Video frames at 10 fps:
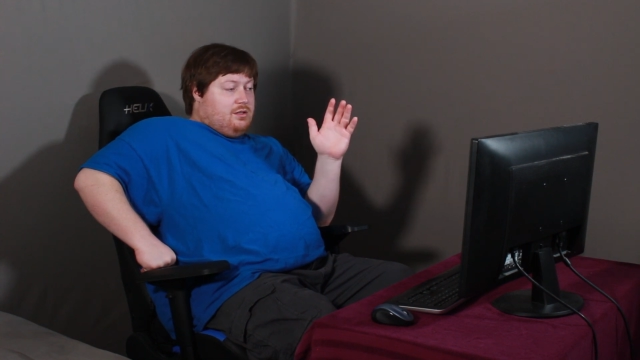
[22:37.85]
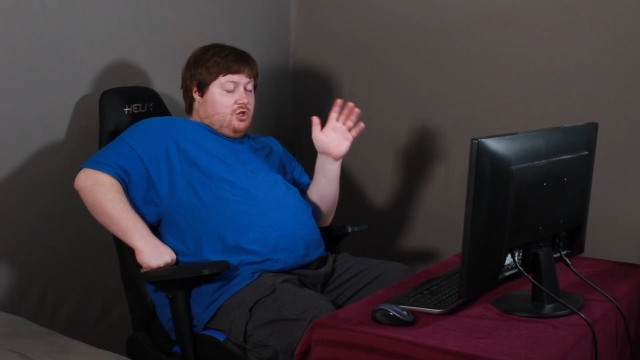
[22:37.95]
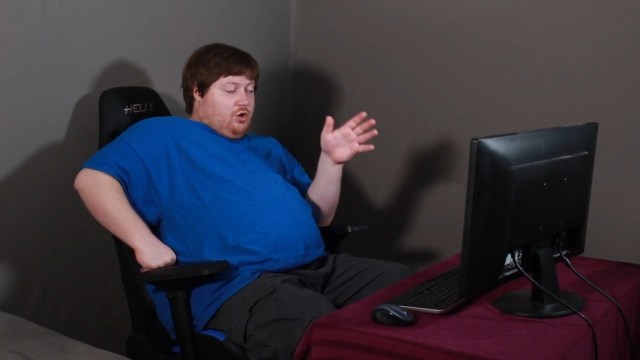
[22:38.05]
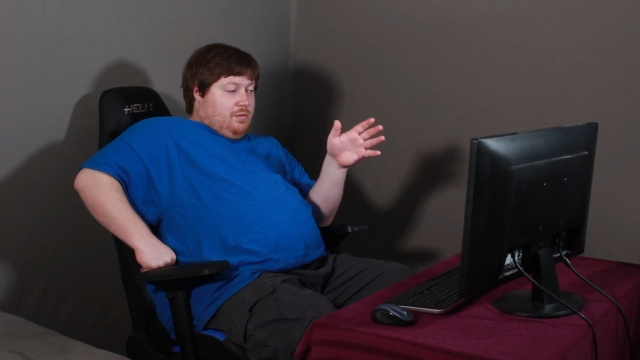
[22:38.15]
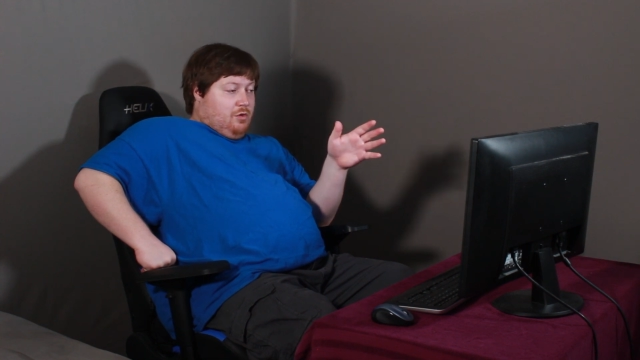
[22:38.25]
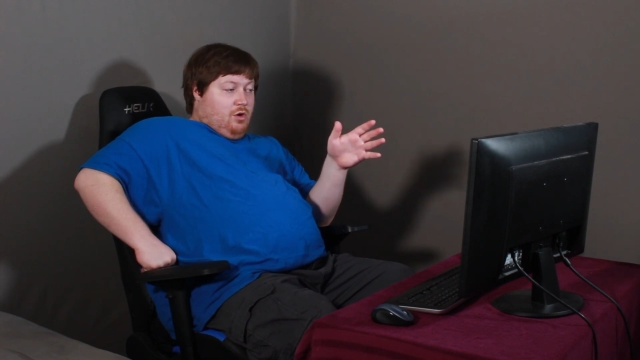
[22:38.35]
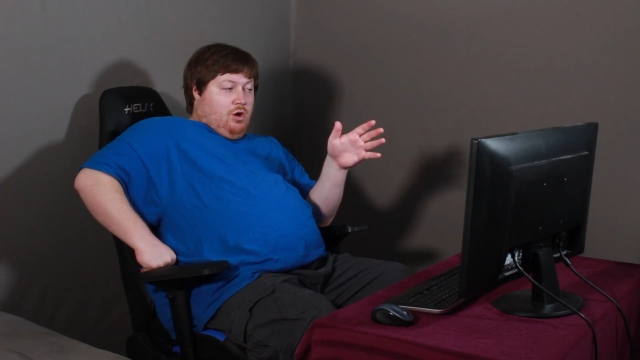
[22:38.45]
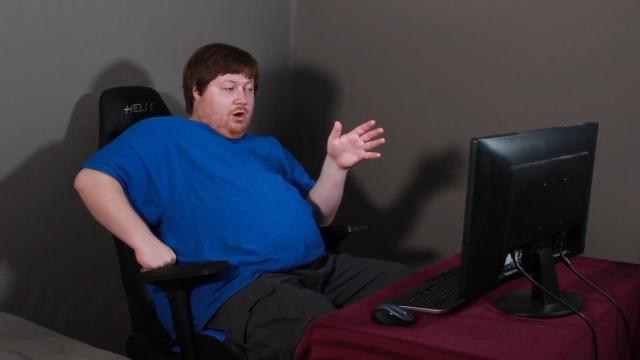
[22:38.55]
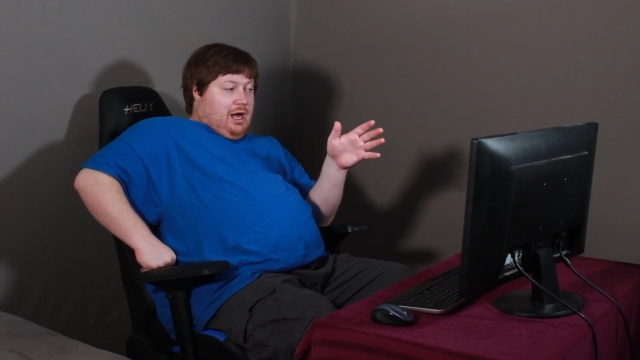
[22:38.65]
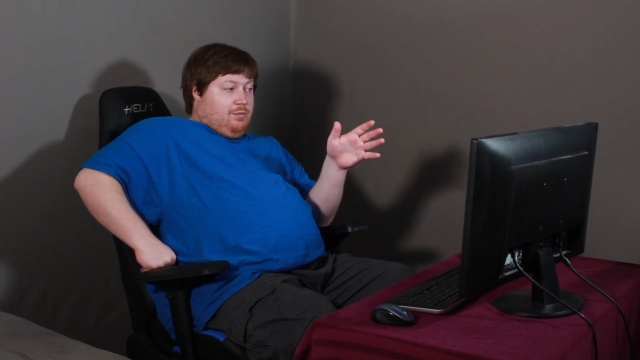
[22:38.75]
Don't get me
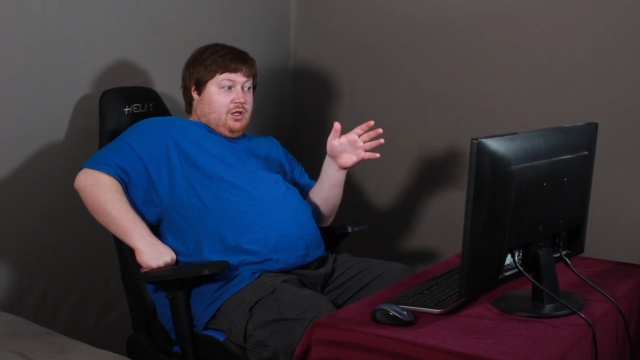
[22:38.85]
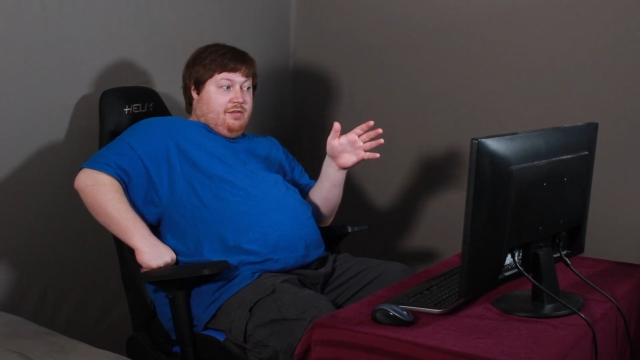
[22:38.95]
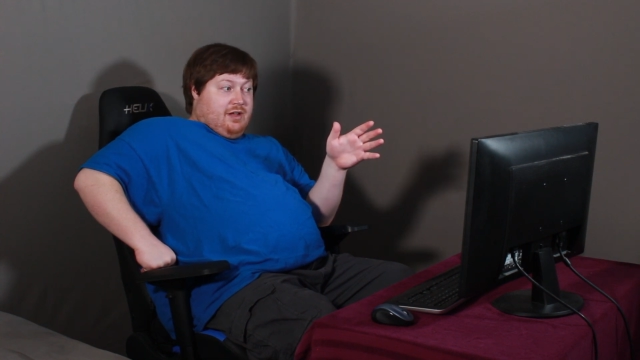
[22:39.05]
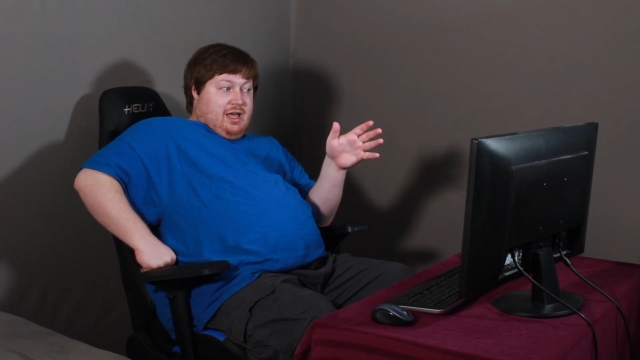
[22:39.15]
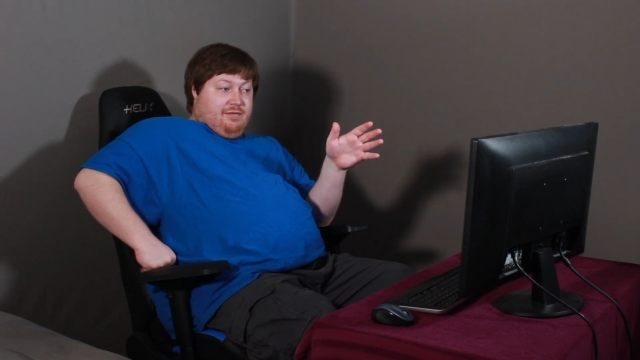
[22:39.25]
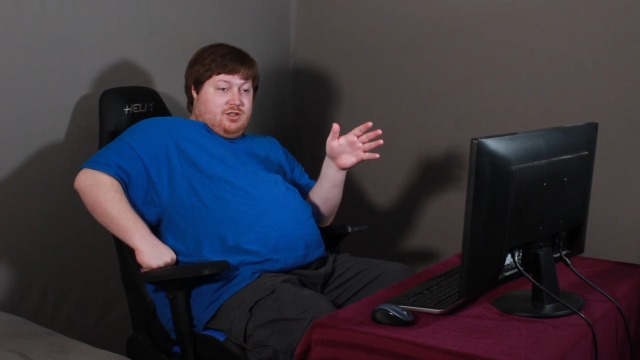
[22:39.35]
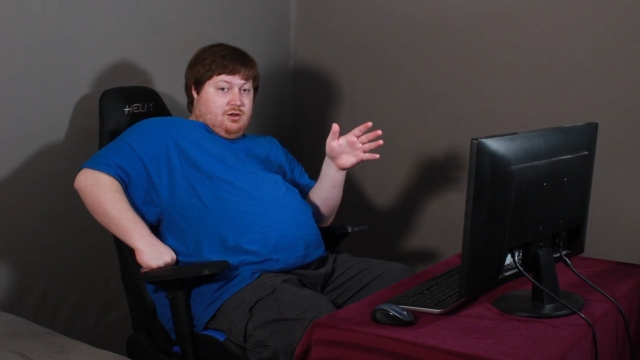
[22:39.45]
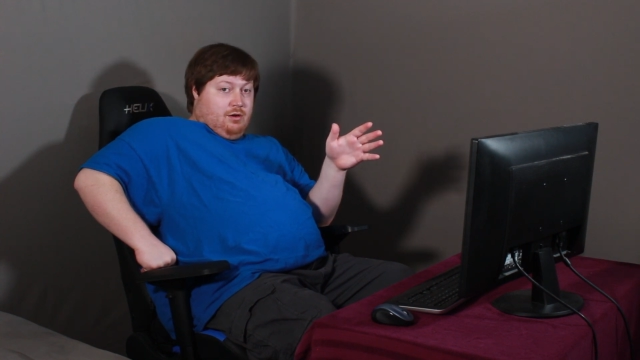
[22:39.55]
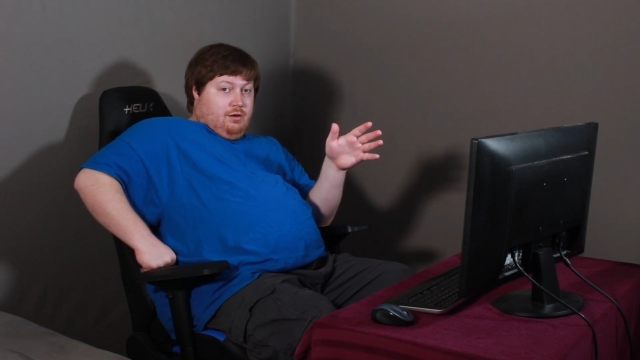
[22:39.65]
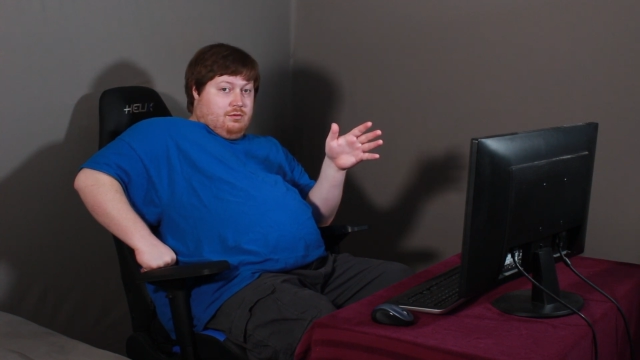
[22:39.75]
wrong, I'm loving
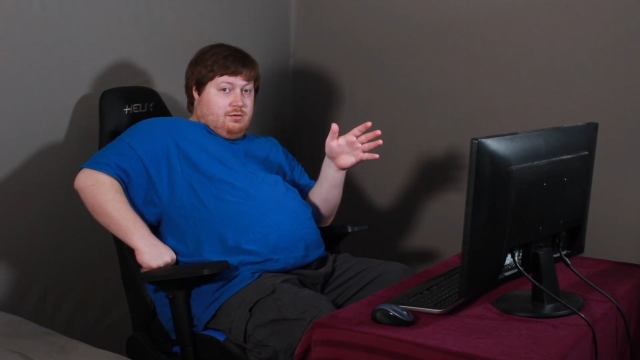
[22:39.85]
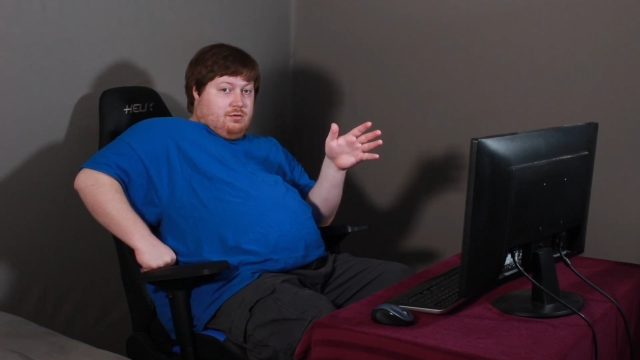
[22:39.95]
Avatar.